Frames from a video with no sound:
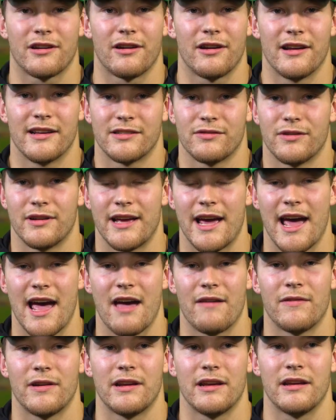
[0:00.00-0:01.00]
Dakota doesn't really
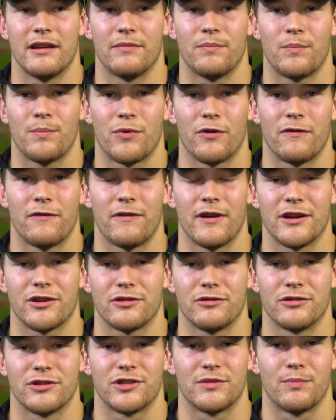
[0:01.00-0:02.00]
have any
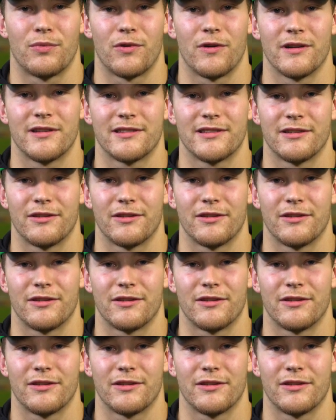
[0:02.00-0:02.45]
professional sports,